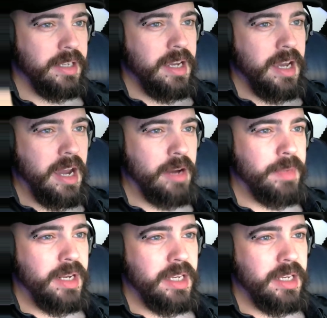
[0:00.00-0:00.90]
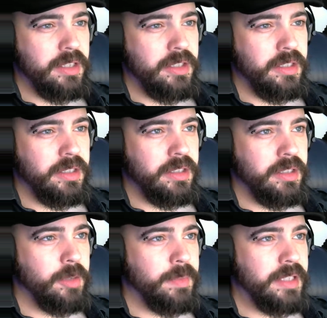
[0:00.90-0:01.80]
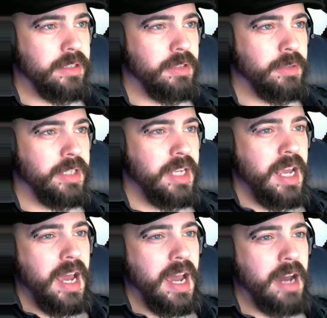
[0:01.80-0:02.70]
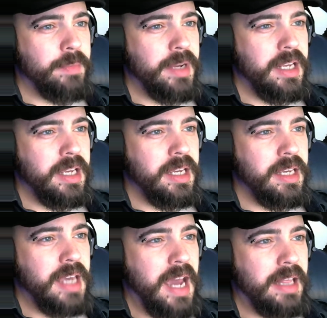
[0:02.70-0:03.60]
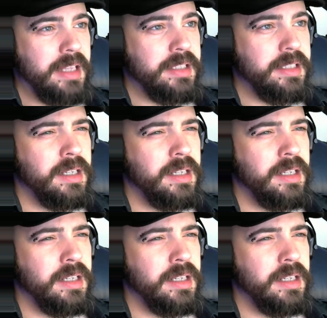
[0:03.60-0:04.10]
how many inches, nope, that's the wrong one. How many gallons